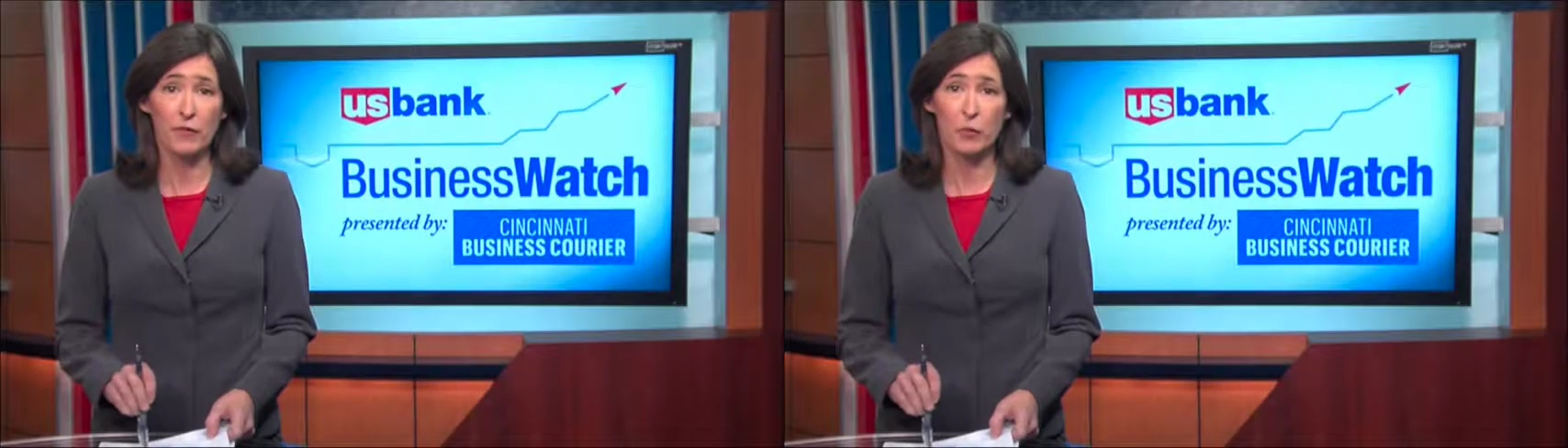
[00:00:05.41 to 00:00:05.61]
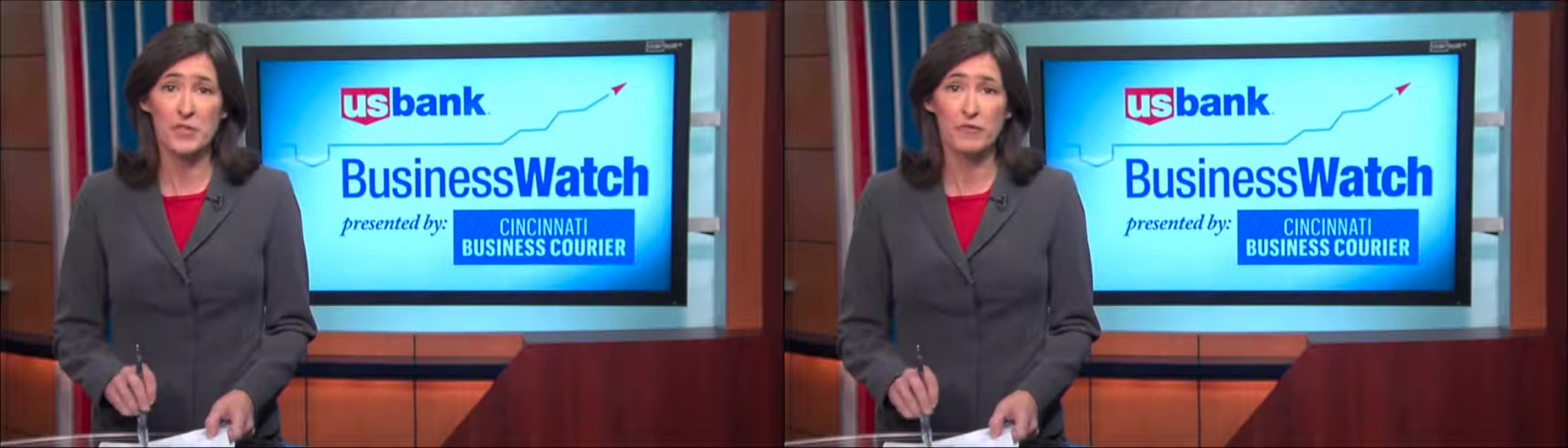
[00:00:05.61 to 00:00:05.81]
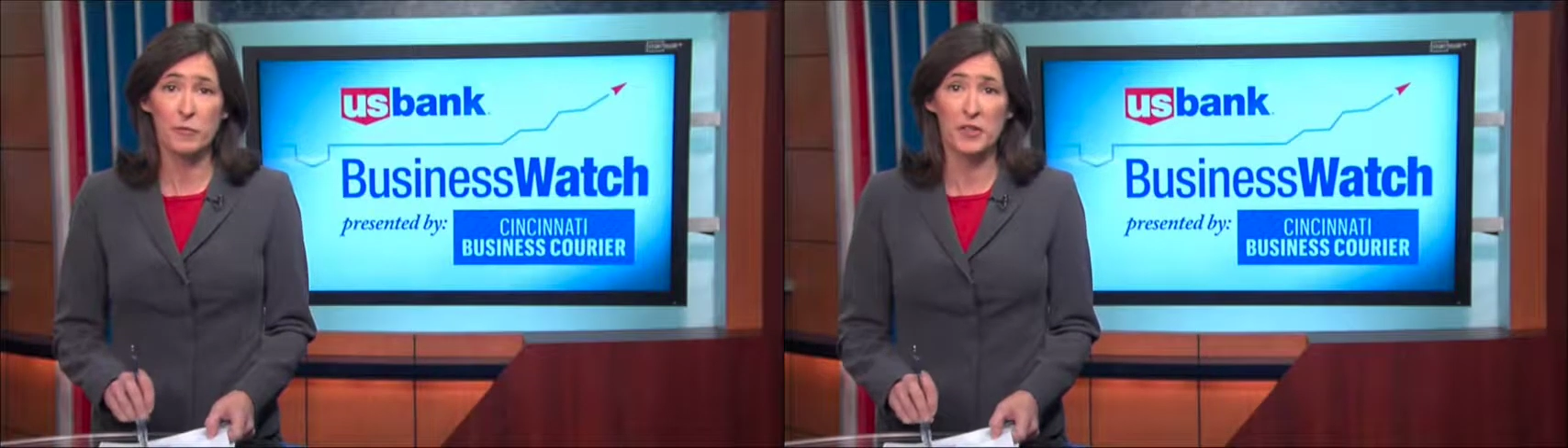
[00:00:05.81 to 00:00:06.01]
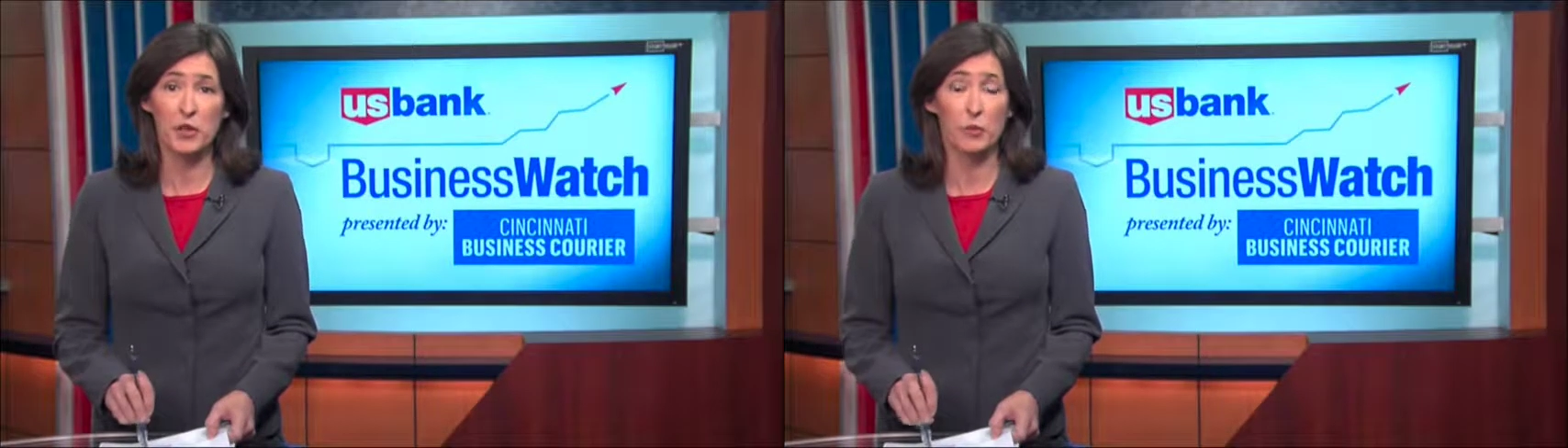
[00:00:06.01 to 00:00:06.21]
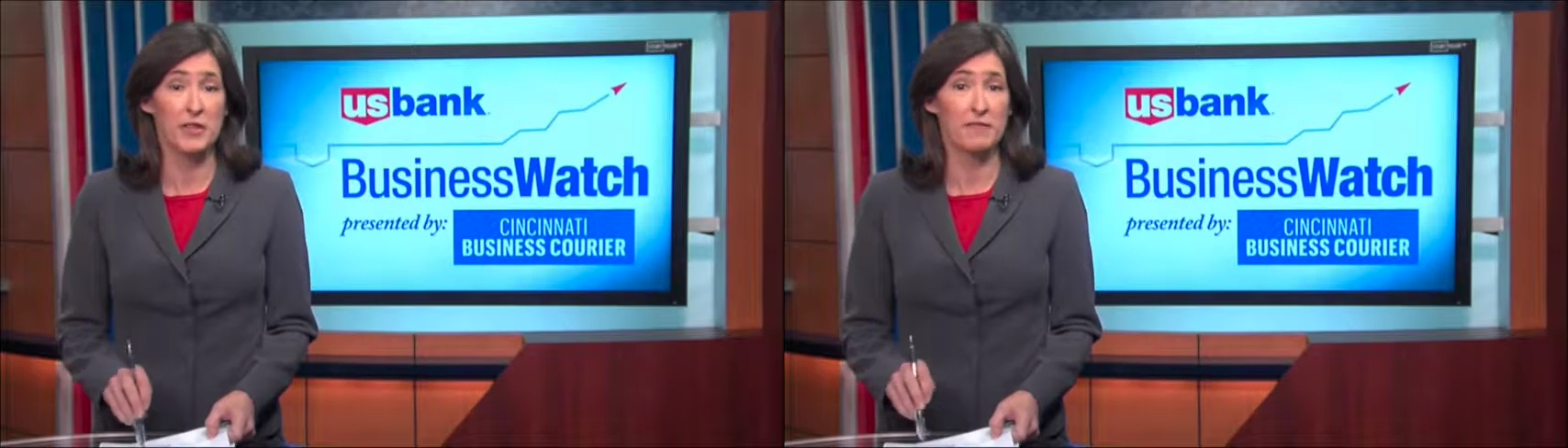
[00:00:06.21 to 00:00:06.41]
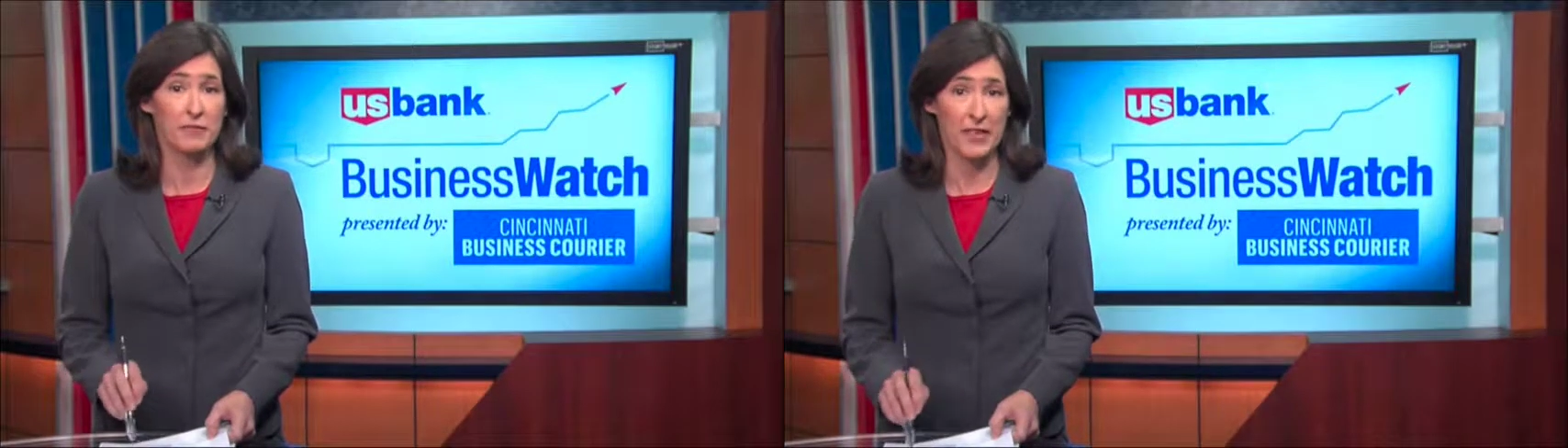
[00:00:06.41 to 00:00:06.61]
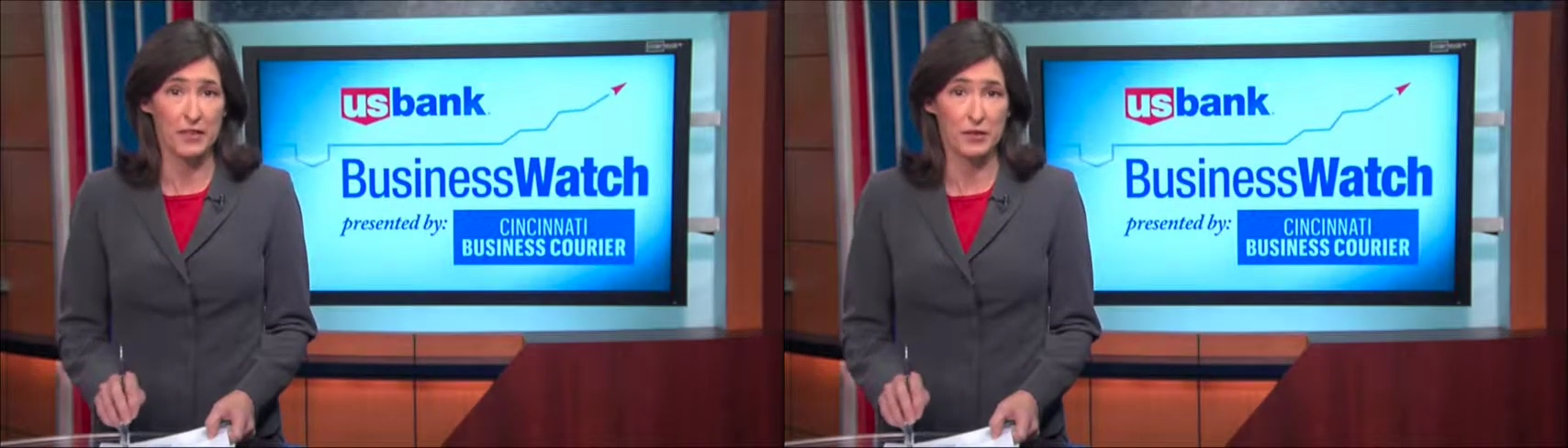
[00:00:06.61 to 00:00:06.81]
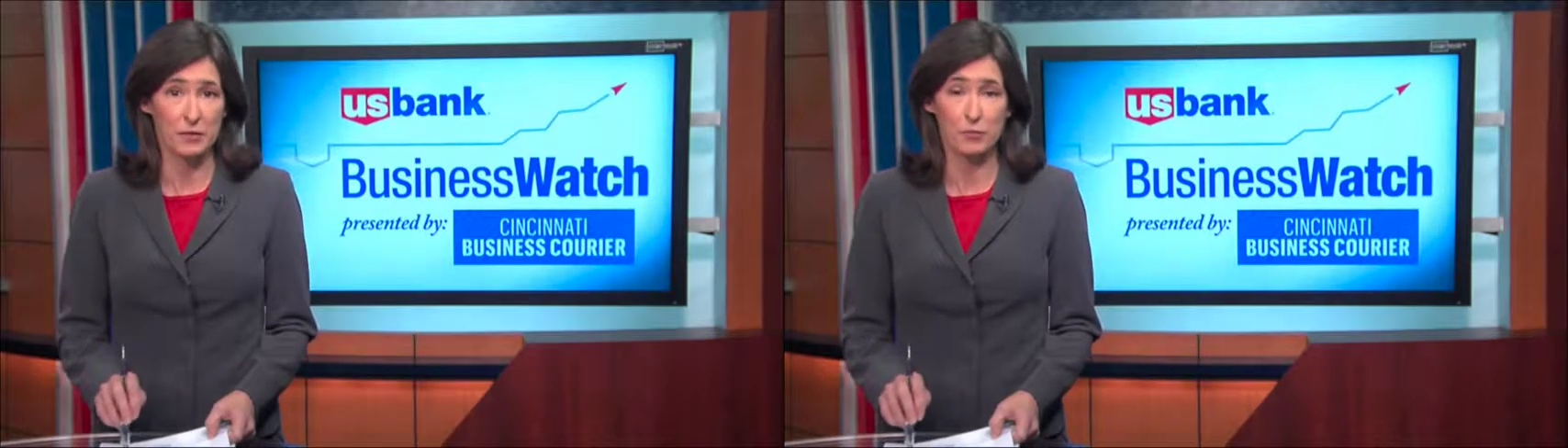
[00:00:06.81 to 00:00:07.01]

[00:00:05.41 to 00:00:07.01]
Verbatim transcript: everyone's familiar with inflation.